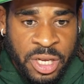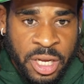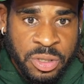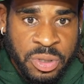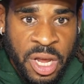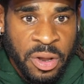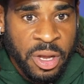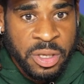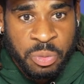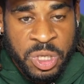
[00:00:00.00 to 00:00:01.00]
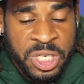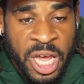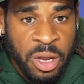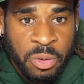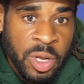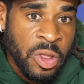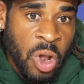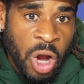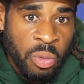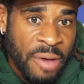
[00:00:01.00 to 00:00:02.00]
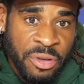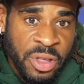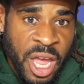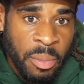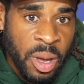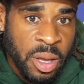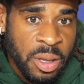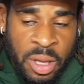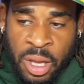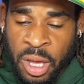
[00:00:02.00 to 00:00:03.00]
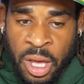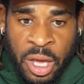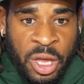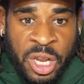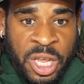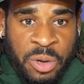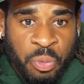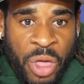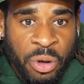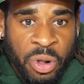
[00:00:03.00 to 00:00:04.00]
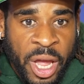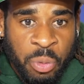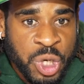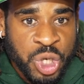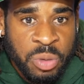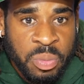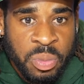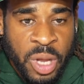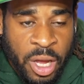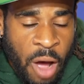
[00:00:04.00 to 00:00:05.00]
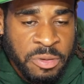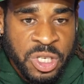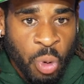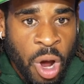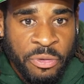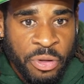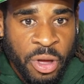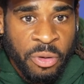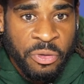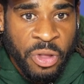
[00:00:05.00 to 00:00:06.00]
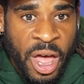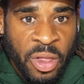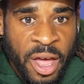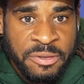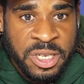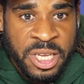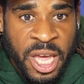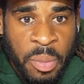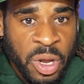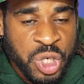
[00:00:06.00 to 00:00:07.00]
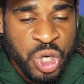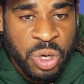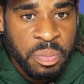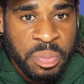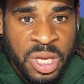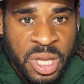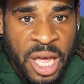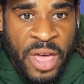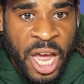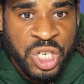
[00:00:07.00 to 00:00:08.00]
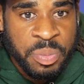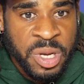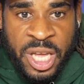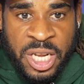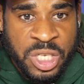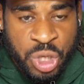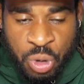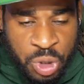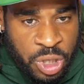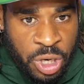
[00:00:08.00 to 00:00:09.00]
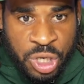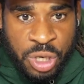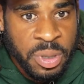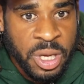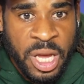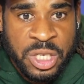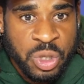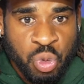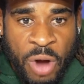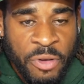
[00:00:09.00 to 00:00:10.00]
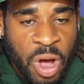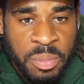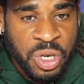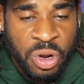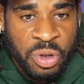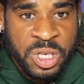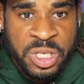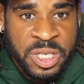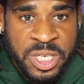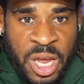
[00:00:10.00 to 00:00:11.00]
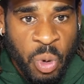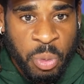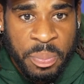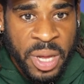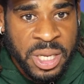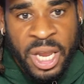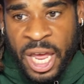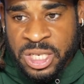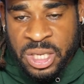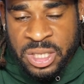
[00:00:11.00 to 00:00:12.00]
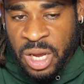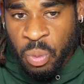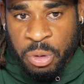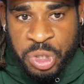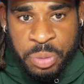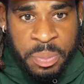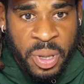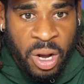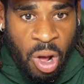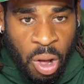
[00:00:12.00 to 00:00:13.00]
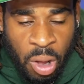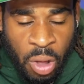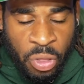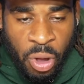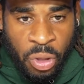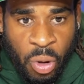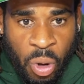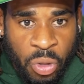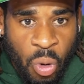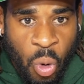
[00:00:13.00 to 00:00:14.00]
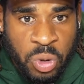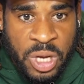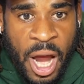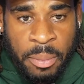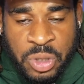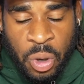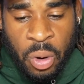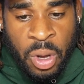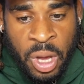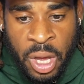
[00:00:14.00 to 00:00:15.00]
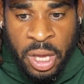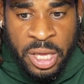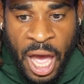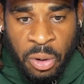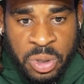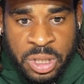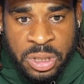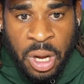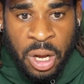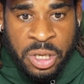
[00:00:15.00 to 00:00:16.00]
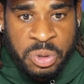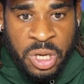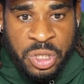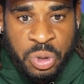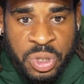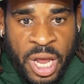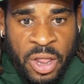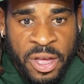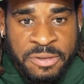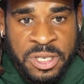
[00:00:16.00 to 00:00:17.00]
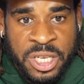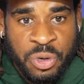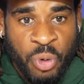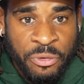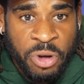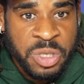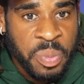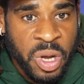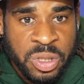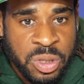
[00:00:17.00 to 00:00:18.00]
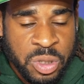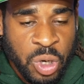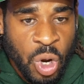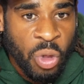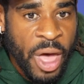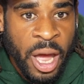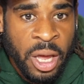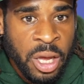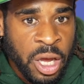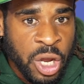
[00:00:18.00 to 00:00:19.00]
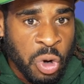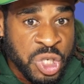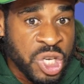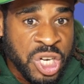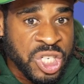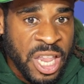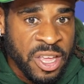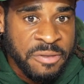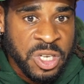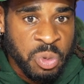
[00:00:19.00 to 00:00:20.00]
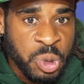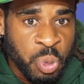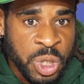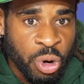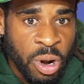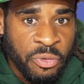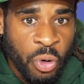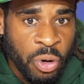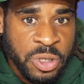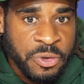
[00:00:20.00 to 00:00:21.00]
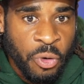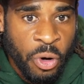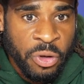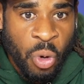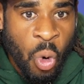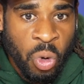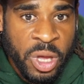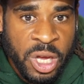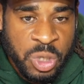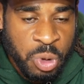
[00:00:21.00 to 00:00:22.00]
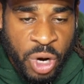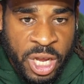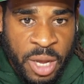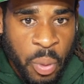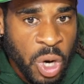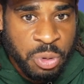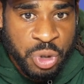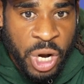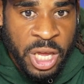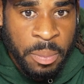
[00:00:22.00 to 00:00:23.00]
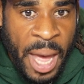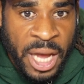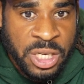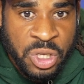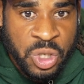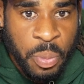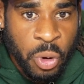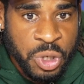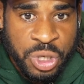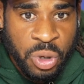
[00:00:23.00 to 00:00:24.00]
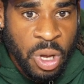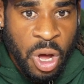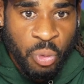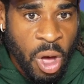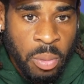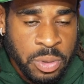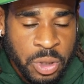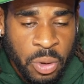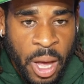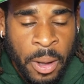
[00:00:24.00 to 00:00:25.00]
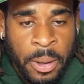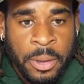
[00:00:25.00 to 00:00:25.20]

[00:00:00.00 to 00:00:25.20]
Yeah, as you said, that we said in the locker room after the game, like, we shouldn't, like, obviously we're up for the LAFC game, but it shouldn't be like that. It should be against Houston. It should be against whoever comes here. This, the same way we play today is the same way we should be playing all the whole time. So, yeah, it was us using LAFC as a reference, but to know that, you know, it's not just LAFC we turn up for. It's for the whole league because we're trying to get points and we're trying to get back into the supporter shield realm. So, yeah.